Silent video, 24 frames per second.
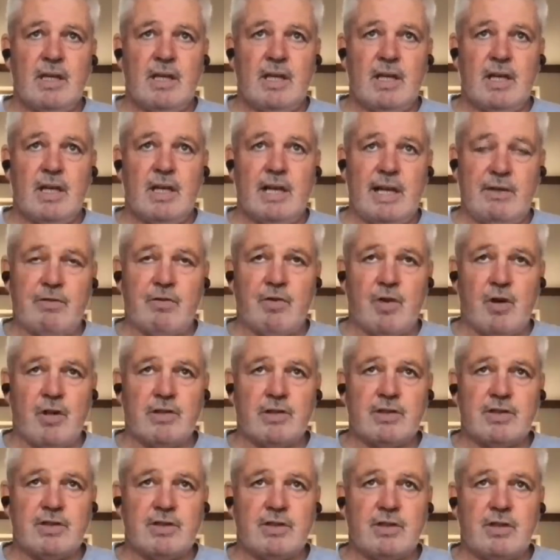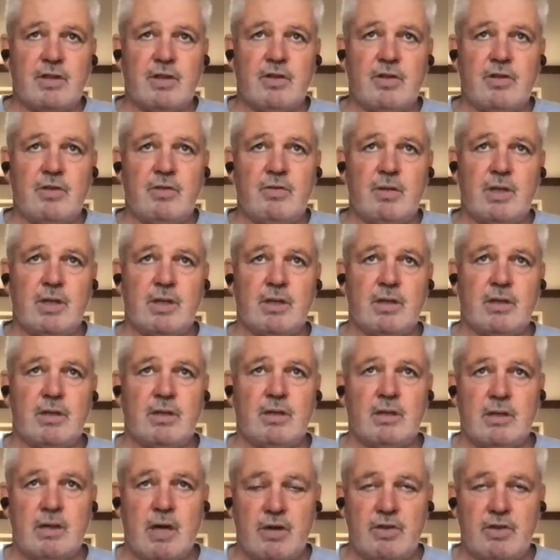Ben Ross, who
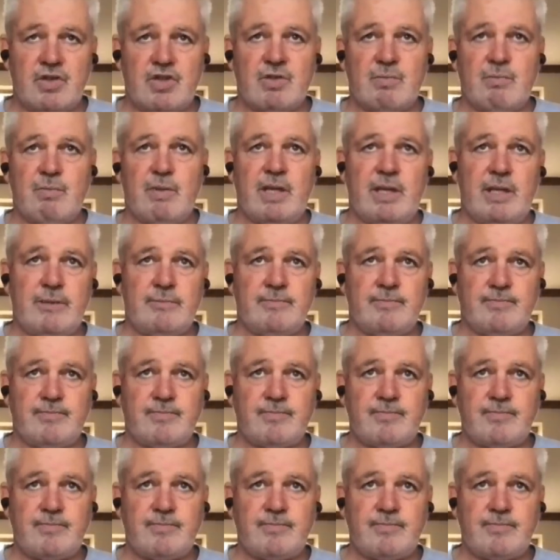coached me